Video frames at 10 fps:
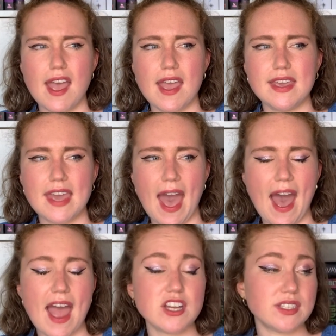yeah,
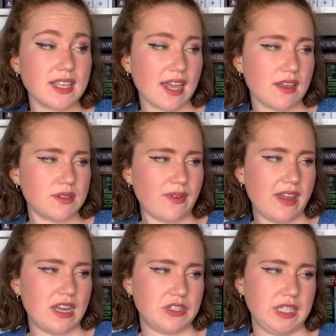I just think that's
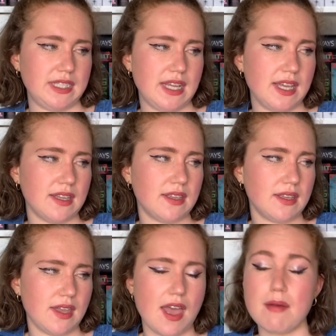very interesting
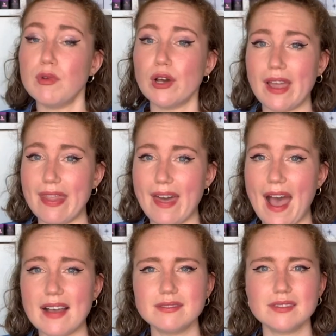look at that.